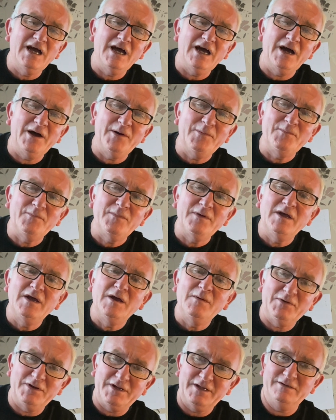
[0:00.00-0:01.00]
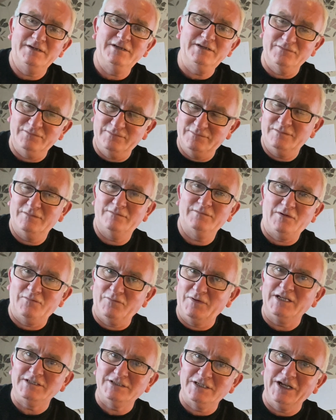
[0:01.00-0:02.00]
um but i you know i'll
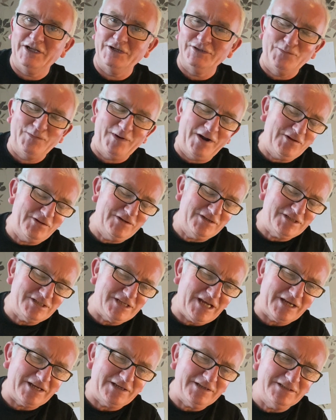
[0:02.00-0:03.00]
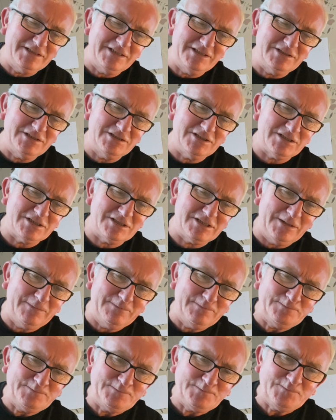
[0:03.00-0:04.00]
get to london marathon in a second it's just
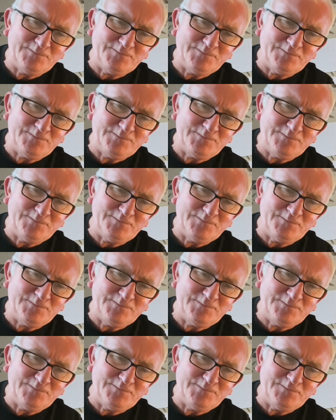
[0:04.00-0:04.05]
um